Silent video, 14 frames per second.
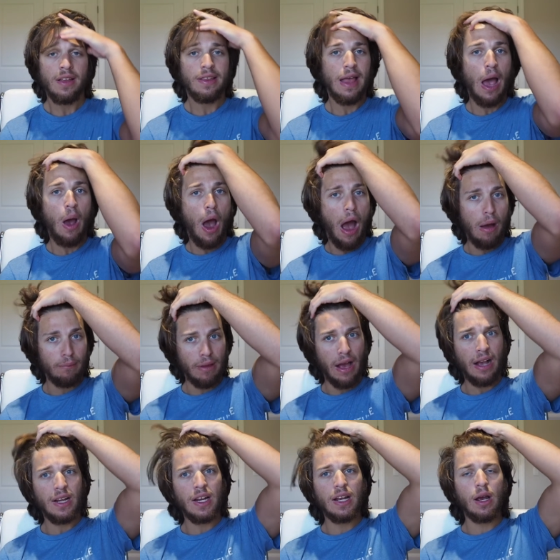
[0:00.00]
Now, I'm
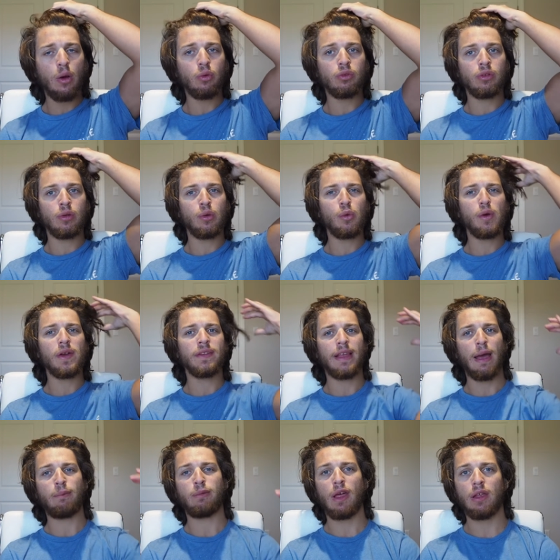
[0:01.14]
not going to go too
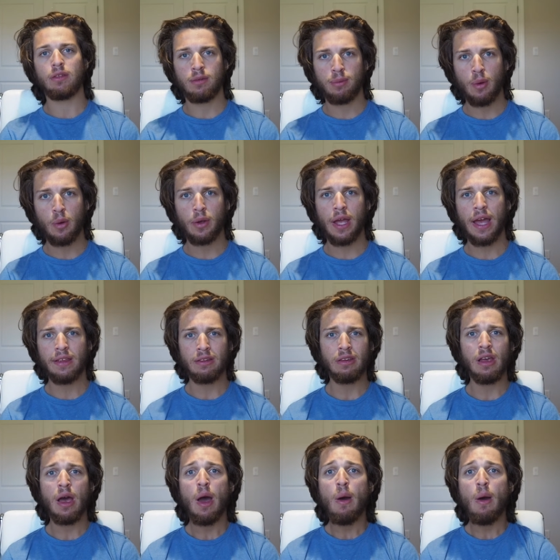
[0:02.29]
in-depth on Smokeheads,